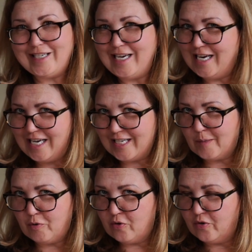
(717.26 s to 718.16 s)

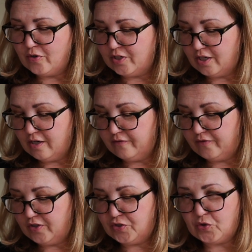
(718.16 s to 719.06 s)
teaspoons
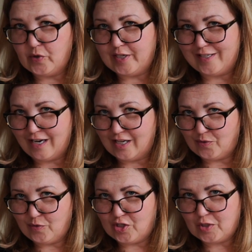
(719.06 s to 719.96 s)
of soy
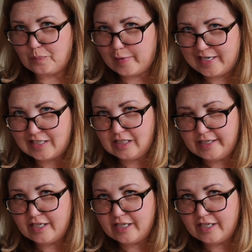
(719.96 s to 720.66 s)
sauce, which is basically